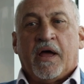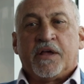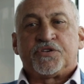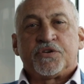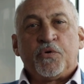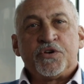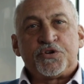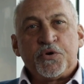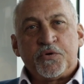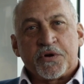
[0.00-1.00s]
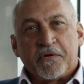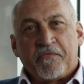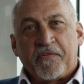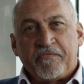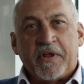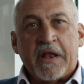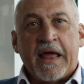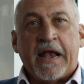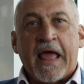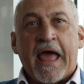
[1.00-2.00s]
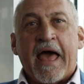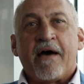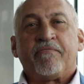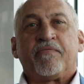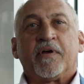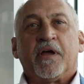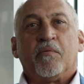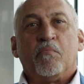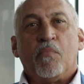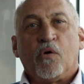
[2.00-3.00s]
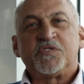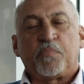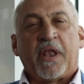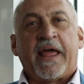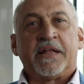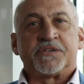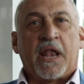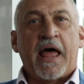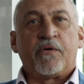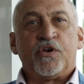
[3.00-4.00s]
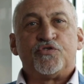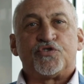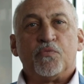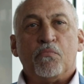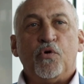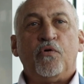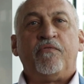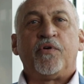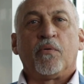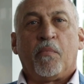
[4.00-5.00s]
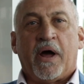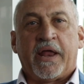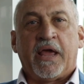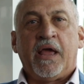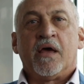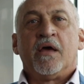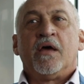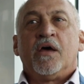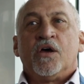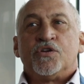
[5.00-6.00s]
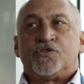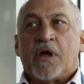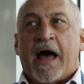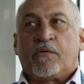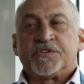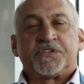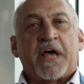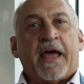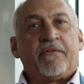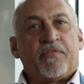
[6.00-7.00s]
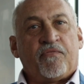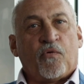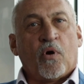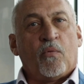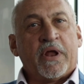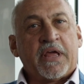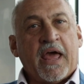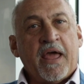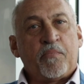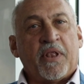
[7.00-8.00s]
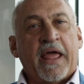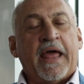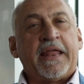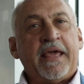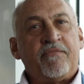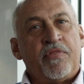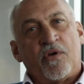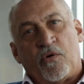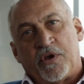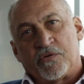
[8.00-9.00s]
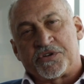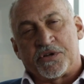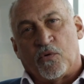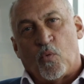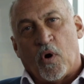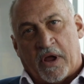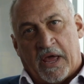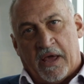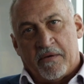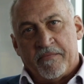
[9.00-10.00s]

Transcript: as soon as you turn 59 and a half, most plans allow you to move your money outside of the 401k plan, even though you're still working.